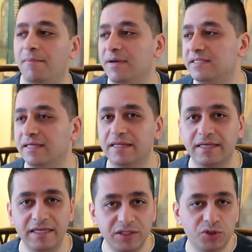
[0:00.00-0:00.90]

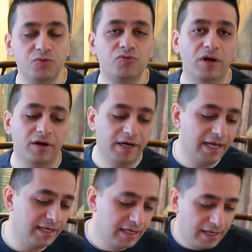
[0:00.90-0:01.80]
Basically, it needs to run on
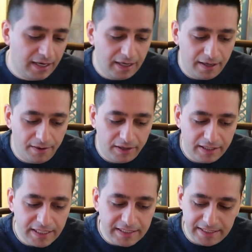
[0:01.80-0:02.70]
an
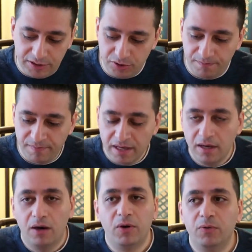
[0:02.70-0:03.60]
EC2.
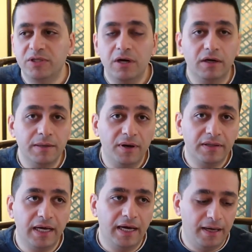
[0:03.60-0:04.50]
Well, we talked
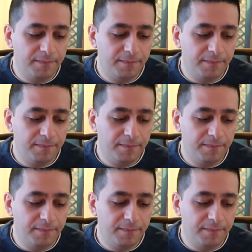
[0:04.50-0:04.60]
about